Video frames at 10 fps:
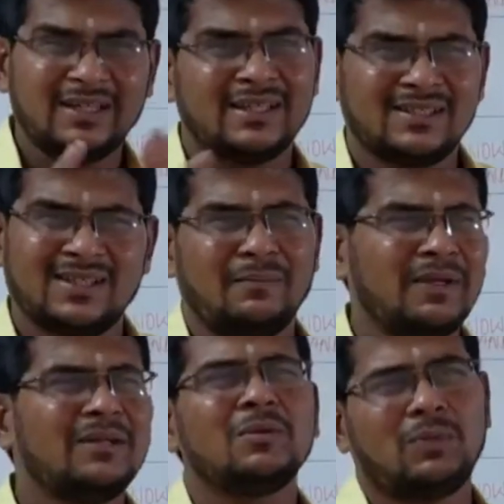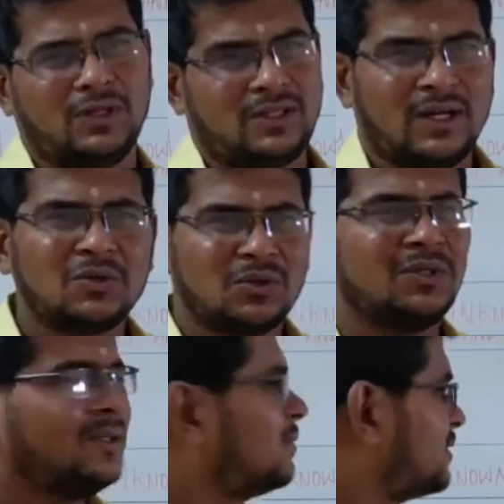in a minimum part, around
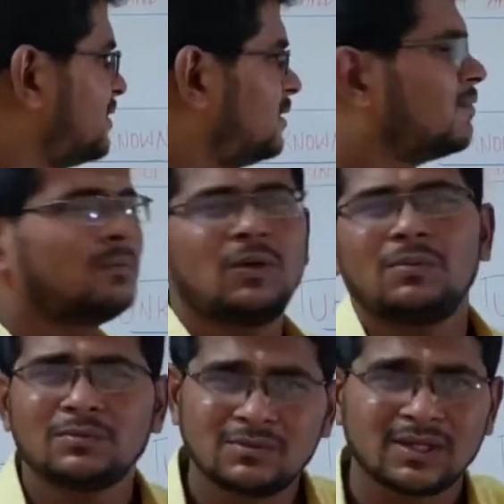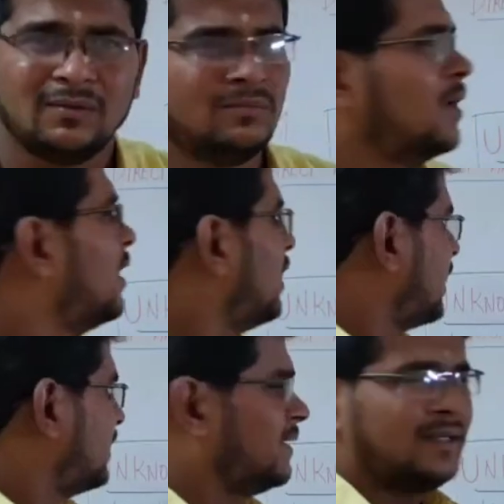20% of the problems will come
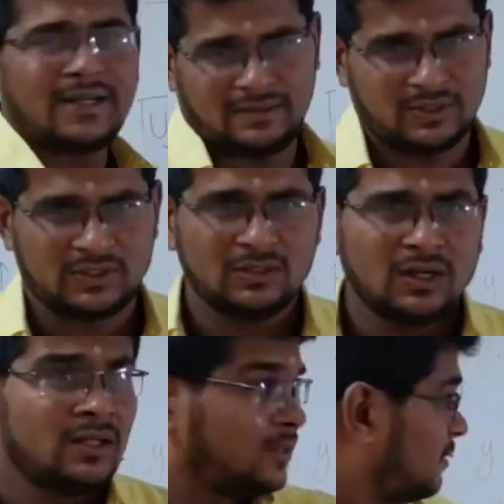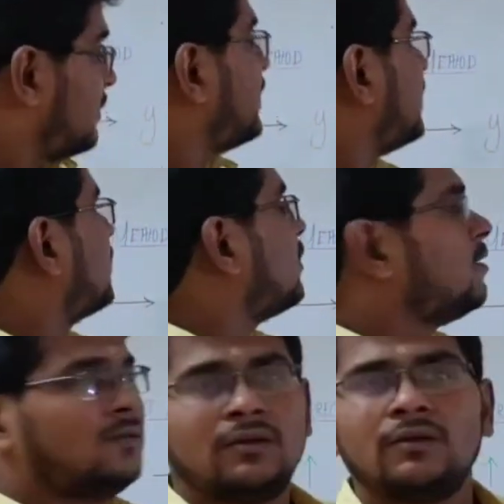in indirect method. The remaining and
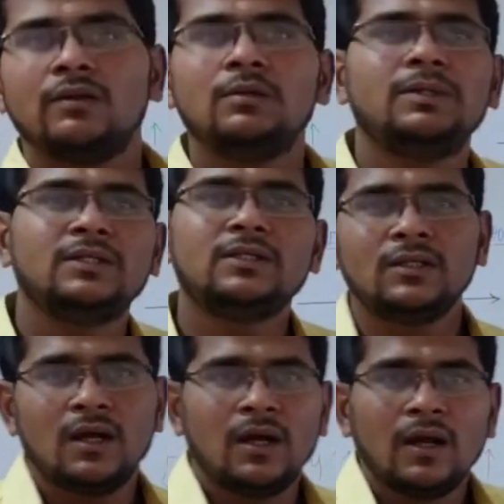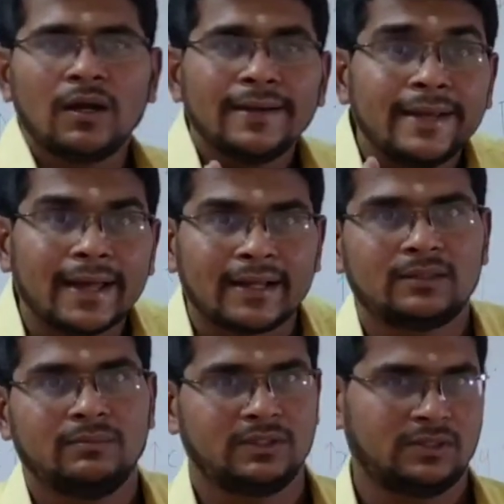all will be in
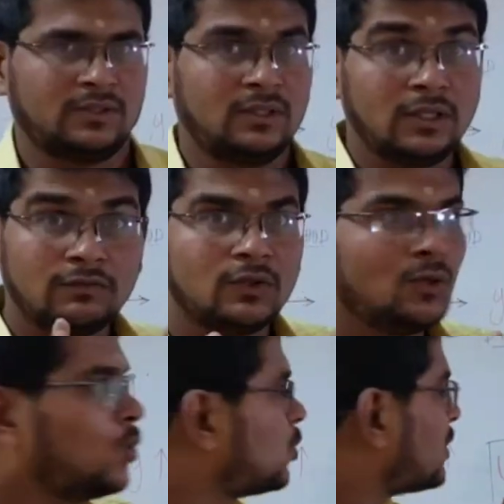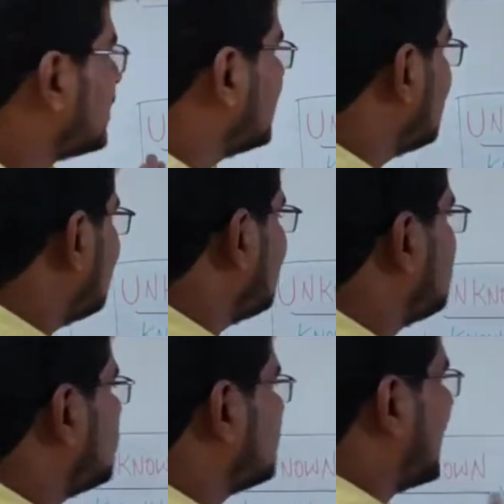direct method. If you know clearly
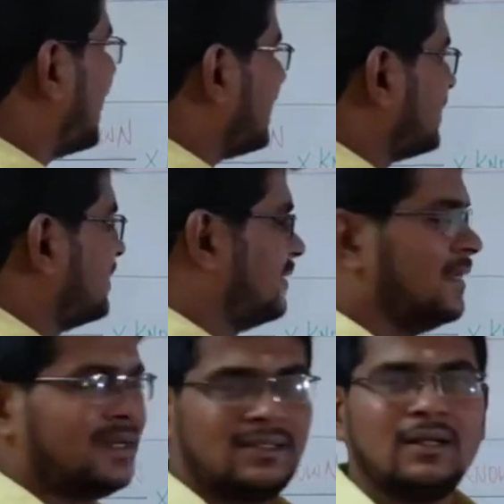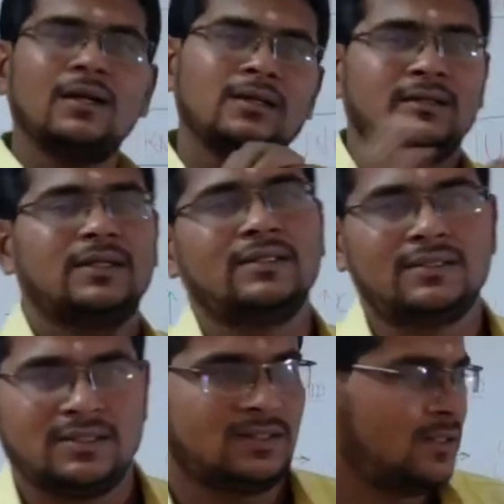about direct and indirect, then
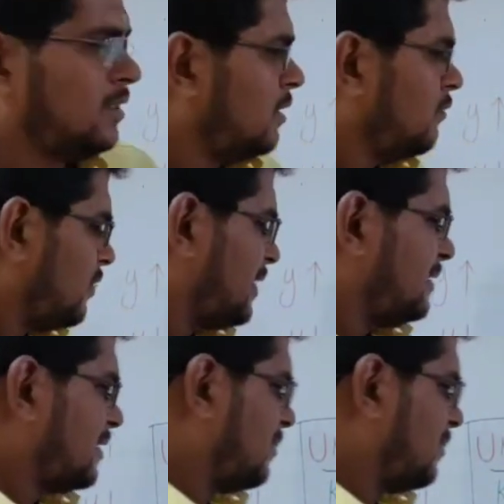it's easy. For